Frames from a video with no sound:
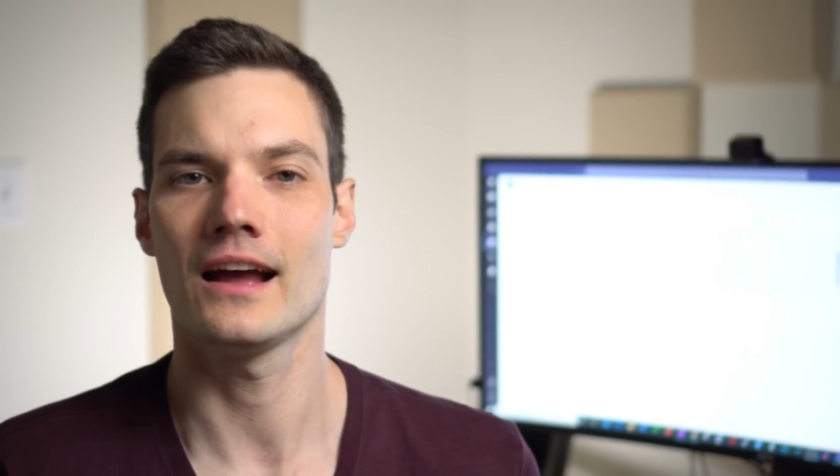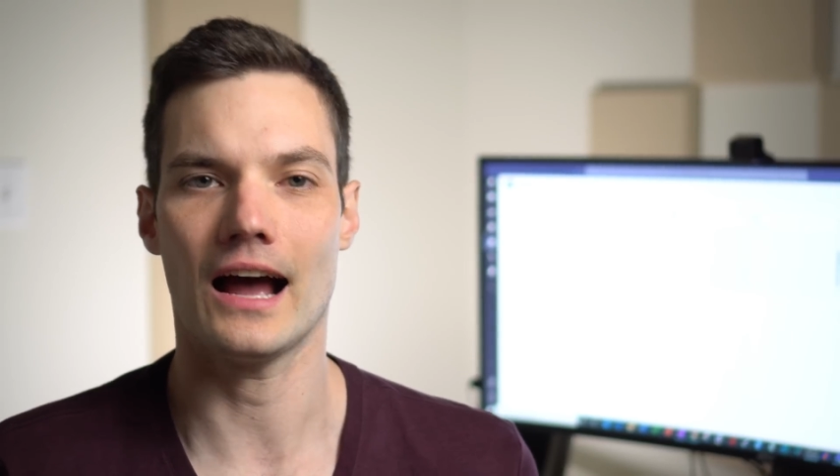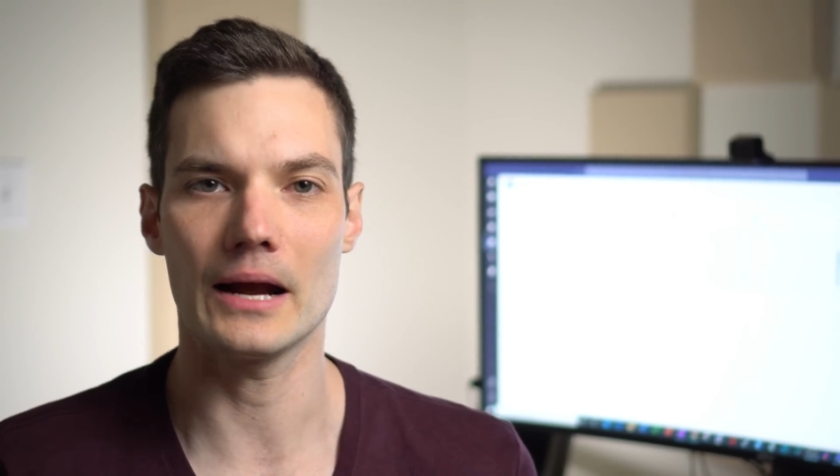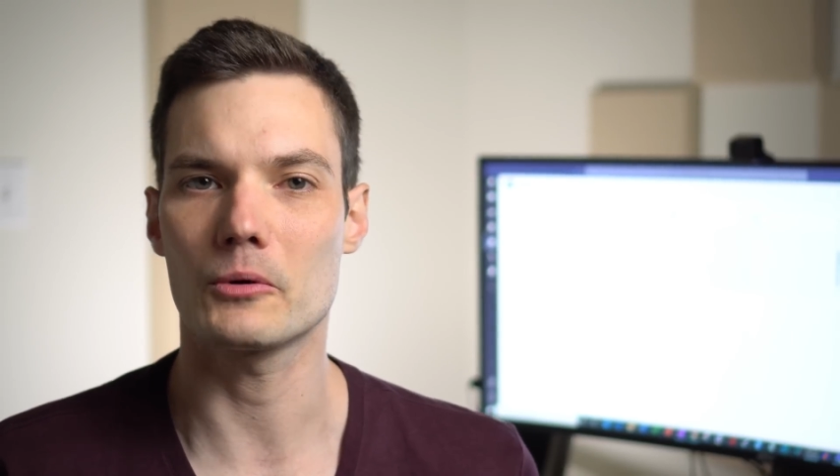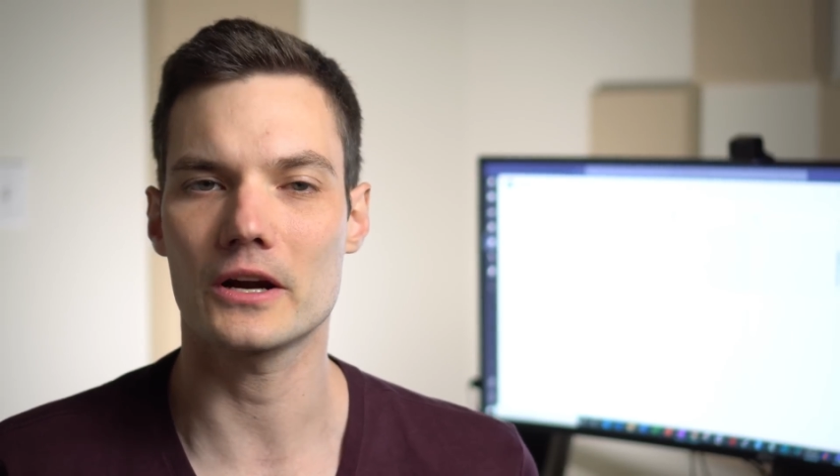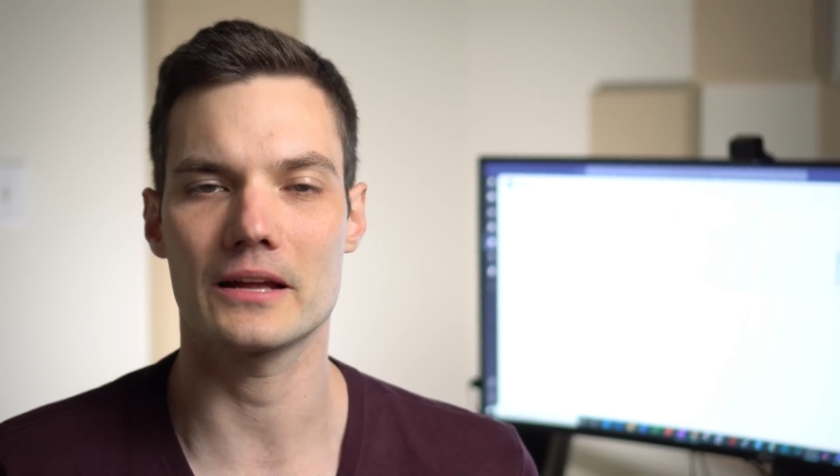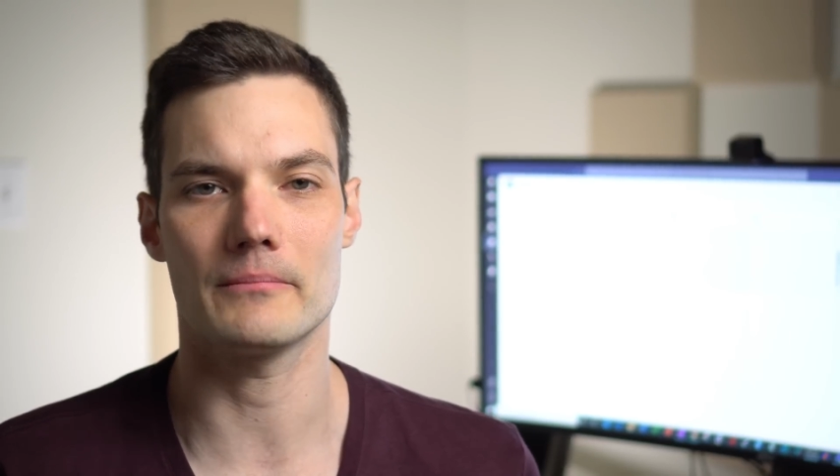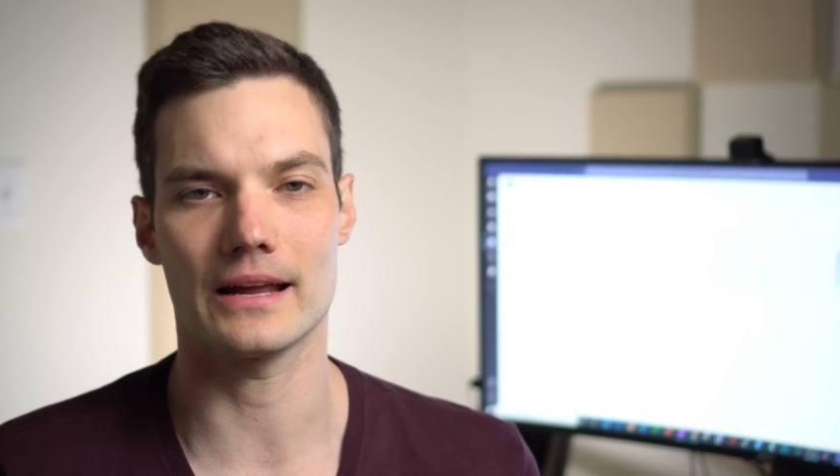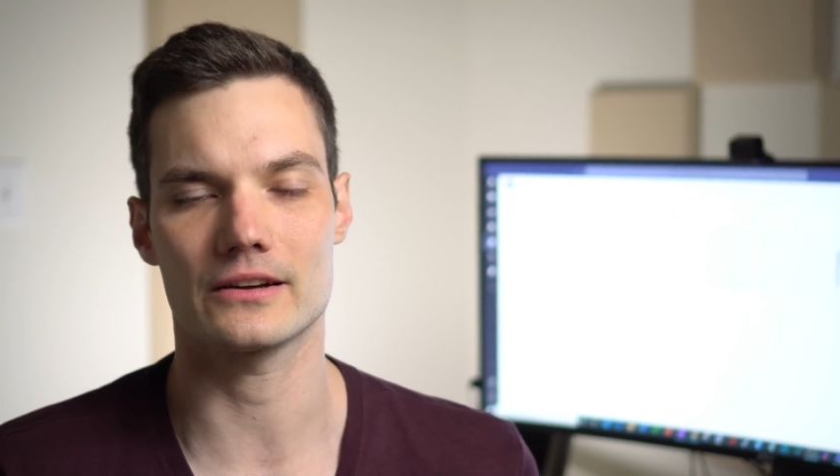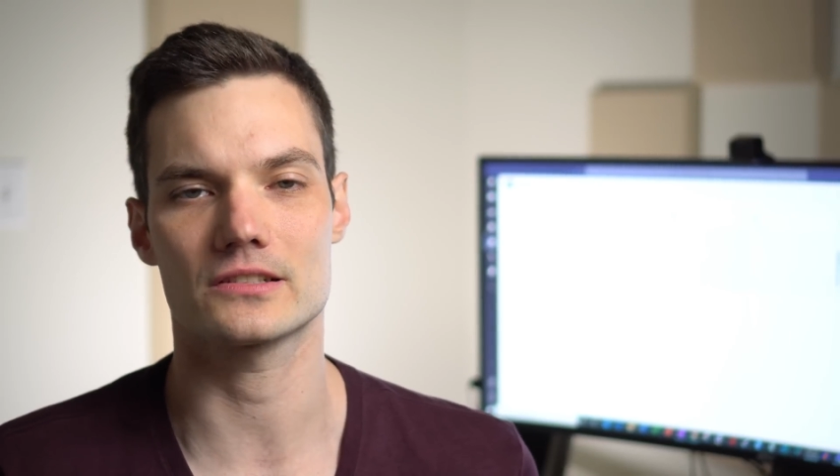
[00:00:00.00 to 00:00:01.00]
I work at
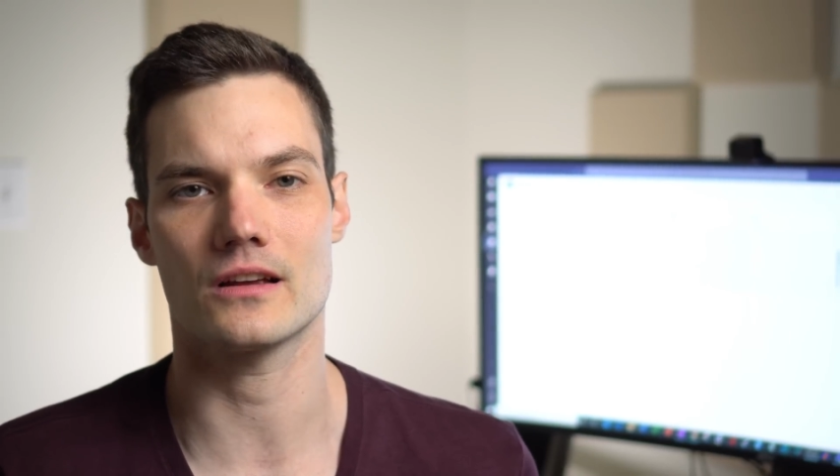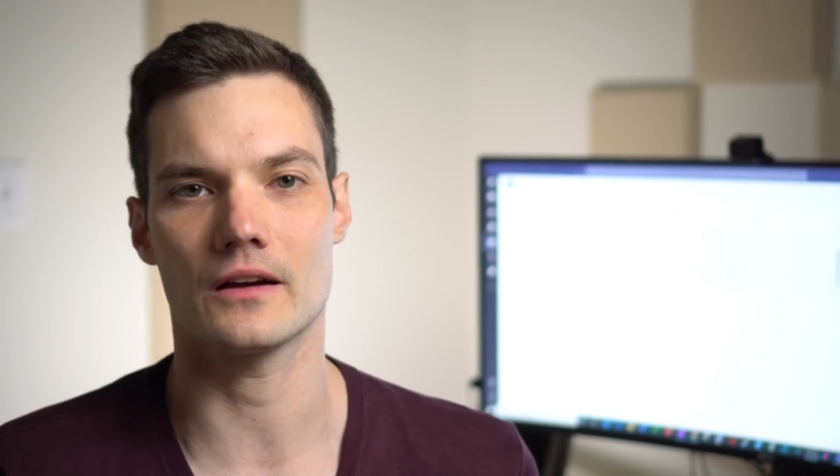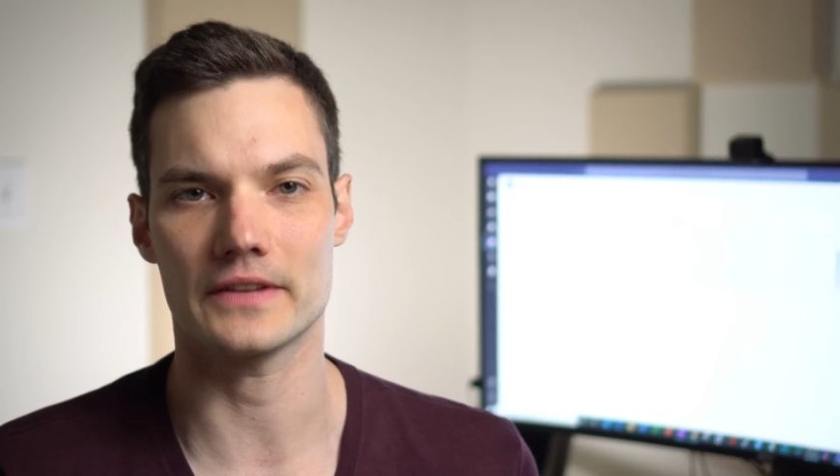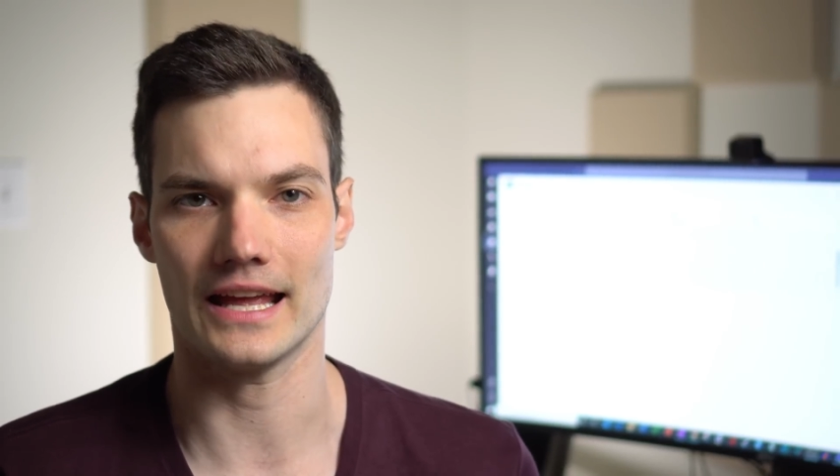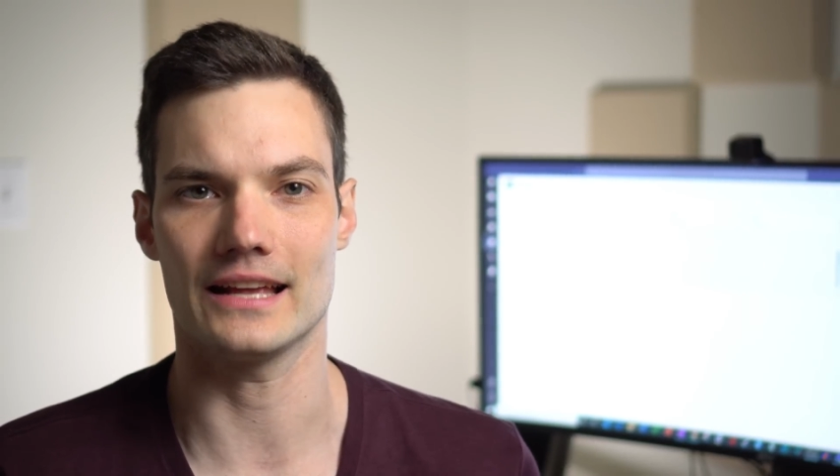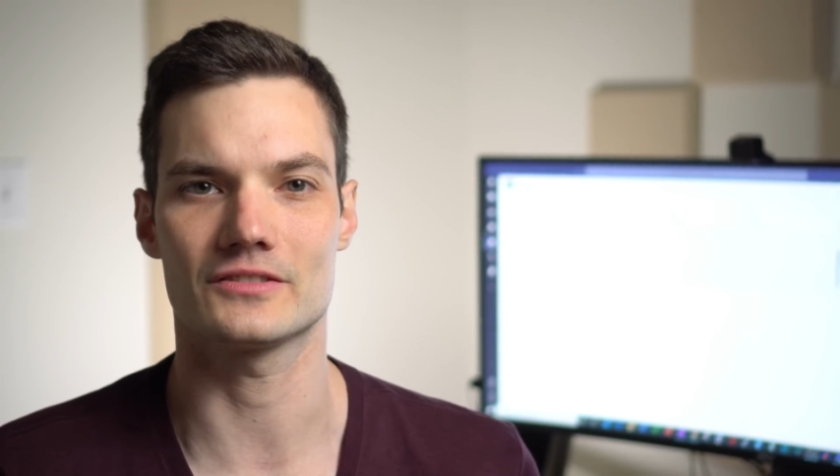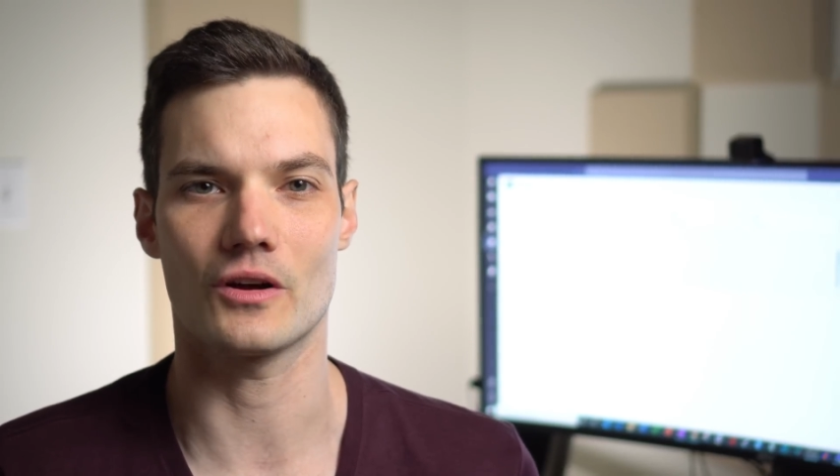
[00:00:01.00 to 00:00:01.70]
Microsoft as